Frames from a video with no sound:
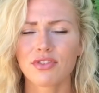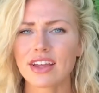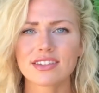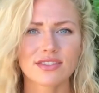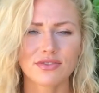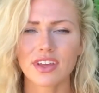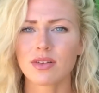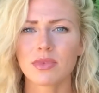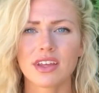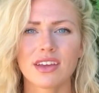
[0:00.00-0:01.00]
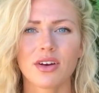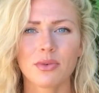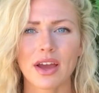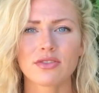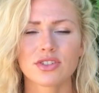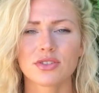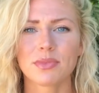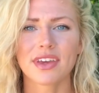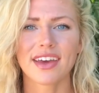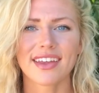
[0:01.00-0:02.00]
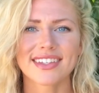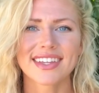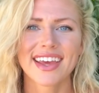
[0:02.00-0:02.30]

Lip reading: friends and family around you, because